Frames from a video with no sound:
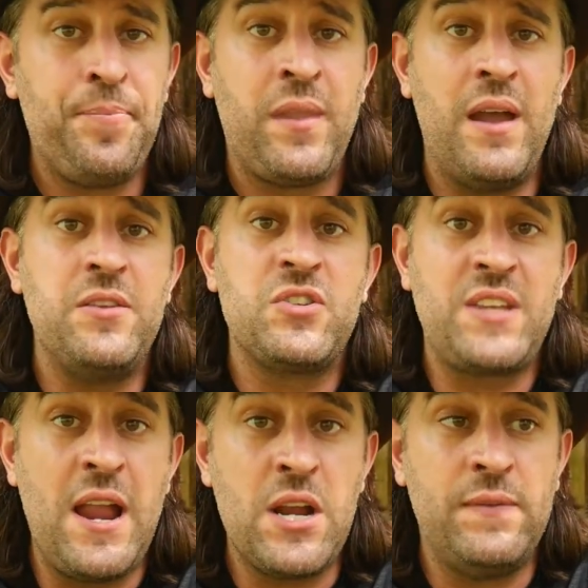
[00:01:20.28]
and they're
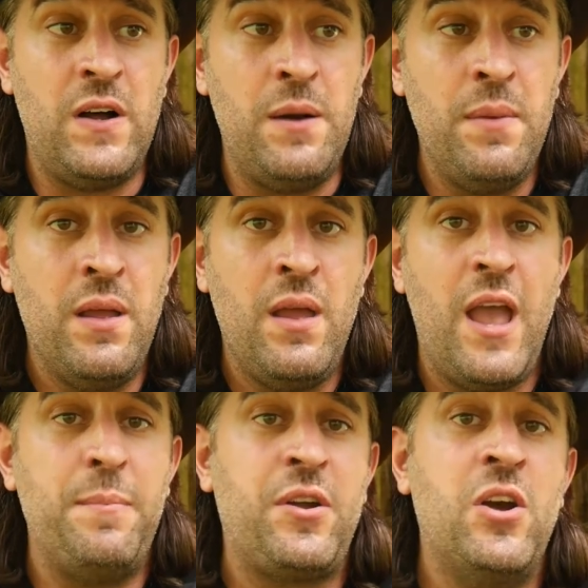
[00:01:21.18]
scared of them,
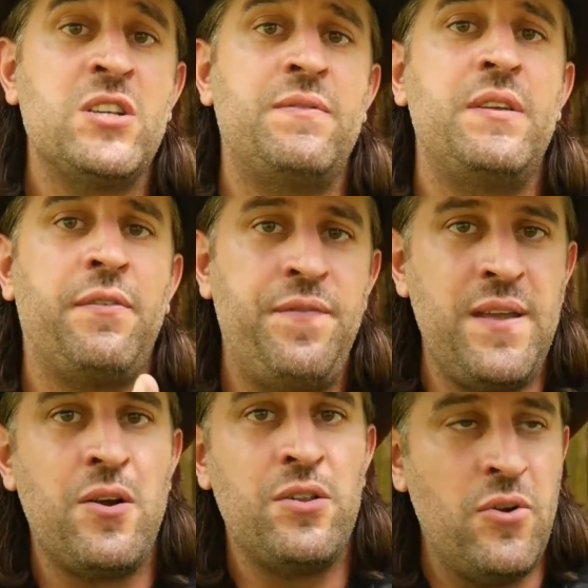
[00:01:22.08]
and because of their
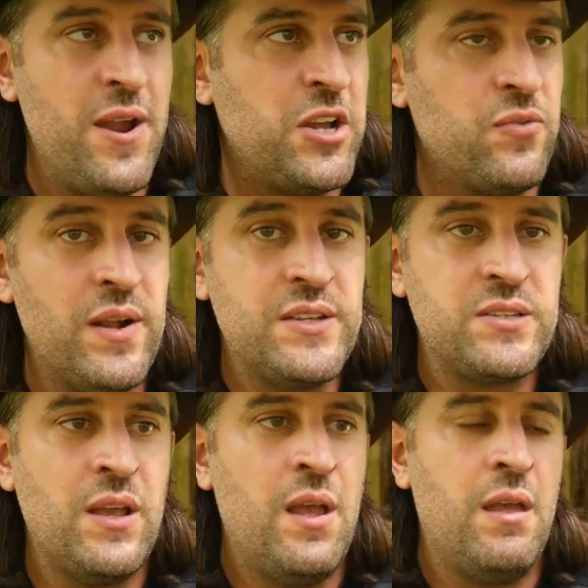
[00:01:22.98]
fear or their ignorance,
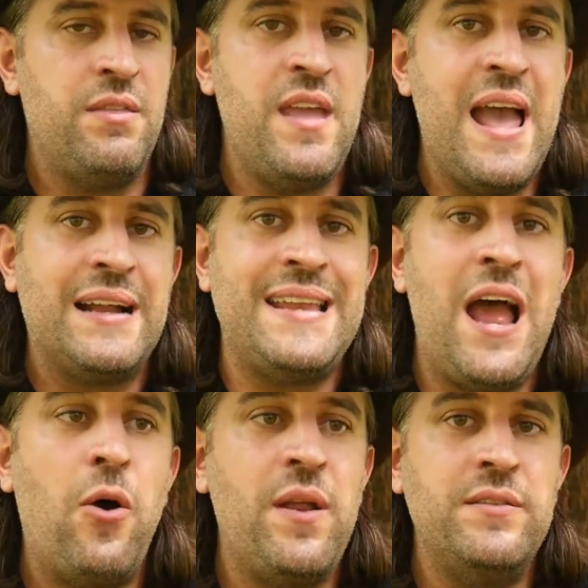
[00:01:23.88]
they act
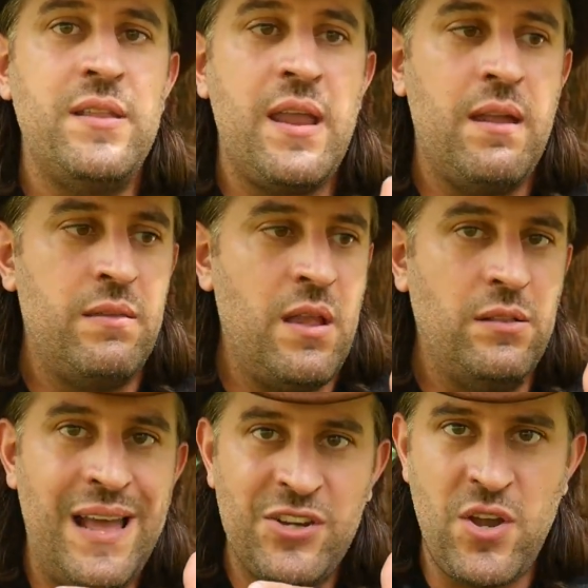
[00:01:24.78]
out and they
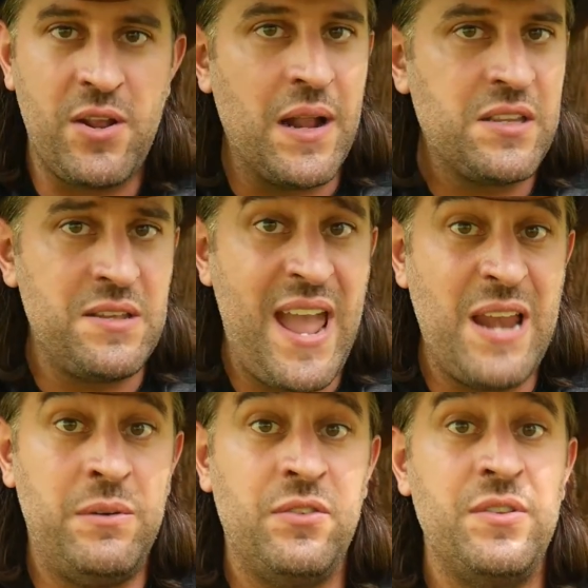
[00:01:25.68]
lash out against the
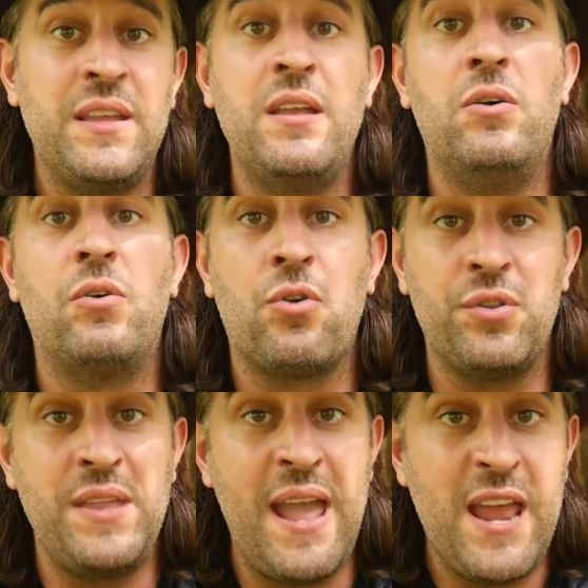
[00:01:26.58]
animals and they kill or hurt
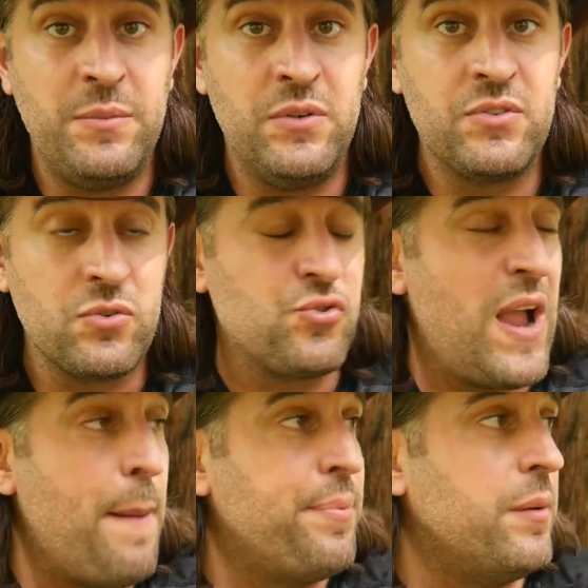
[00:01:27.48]
the animals or
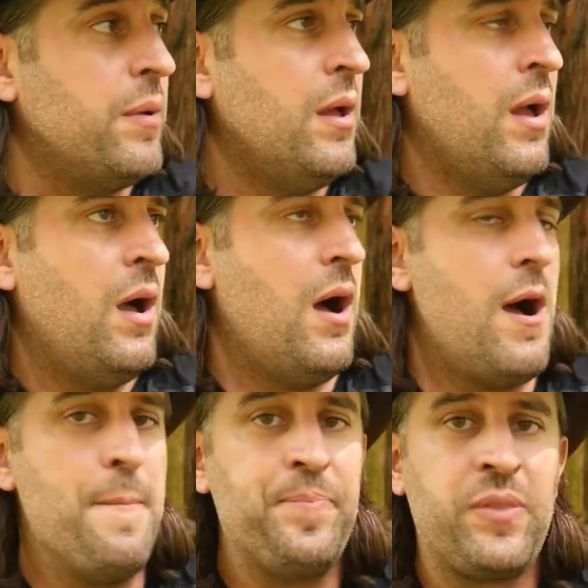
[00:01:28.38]
trap them.
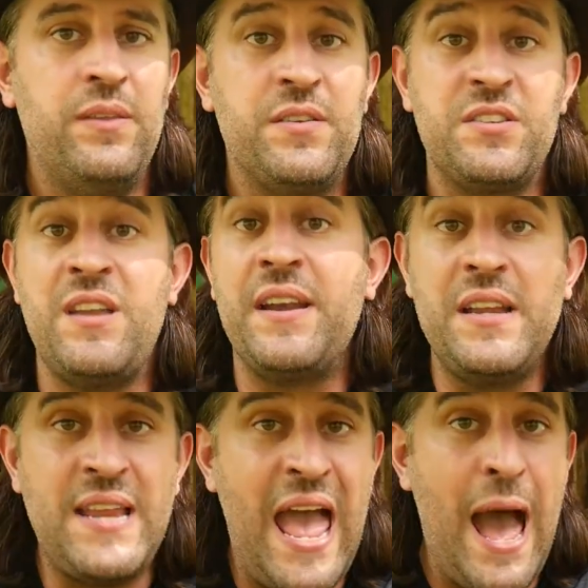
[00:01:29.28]
This does not
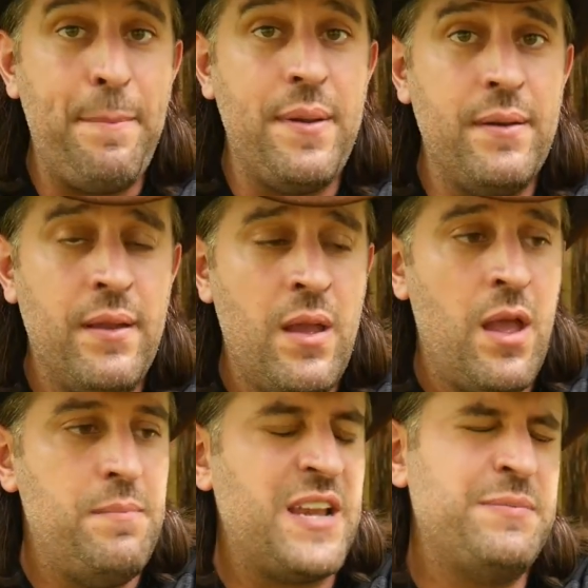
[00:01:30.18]
need to happen.
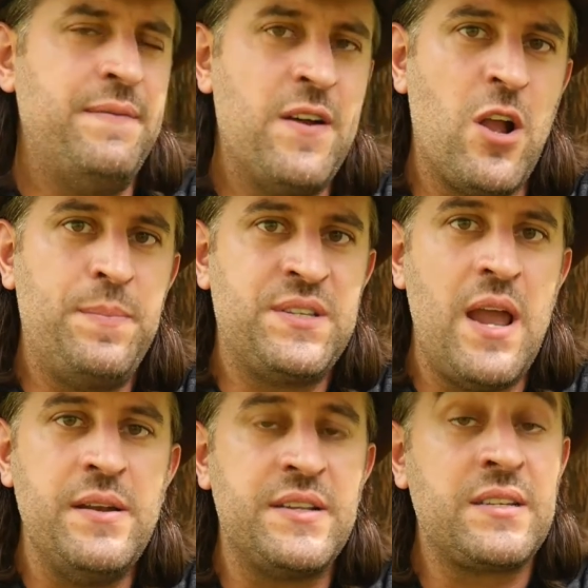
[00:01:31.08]
It makes me very
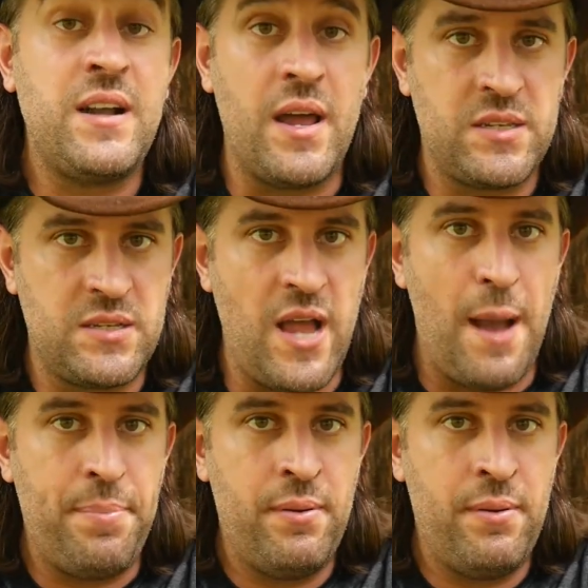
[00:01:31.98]
upset, and it's got to stop.